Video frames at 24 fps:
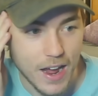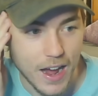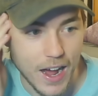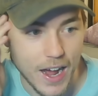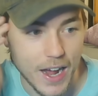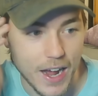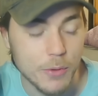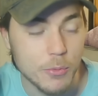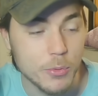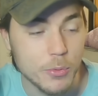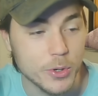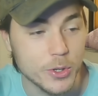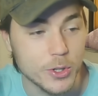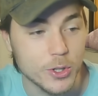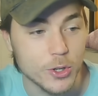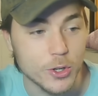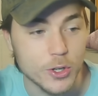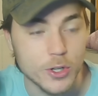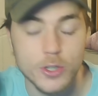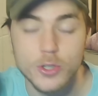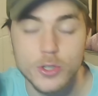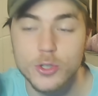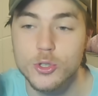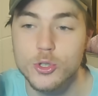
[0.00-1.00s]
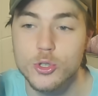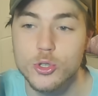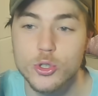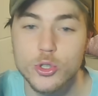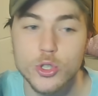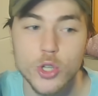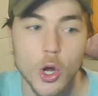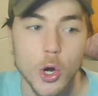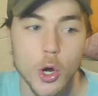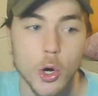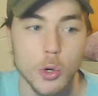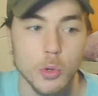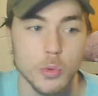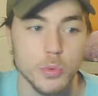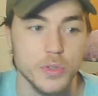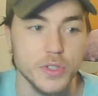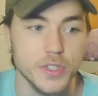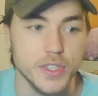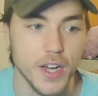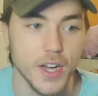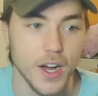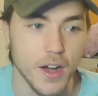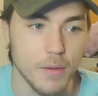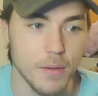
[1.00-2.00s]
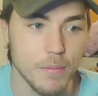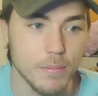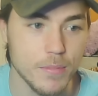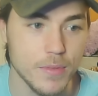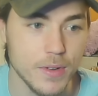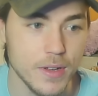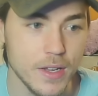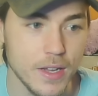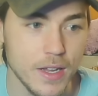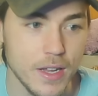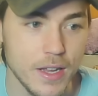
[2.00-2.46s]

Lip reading: I would look so dumb.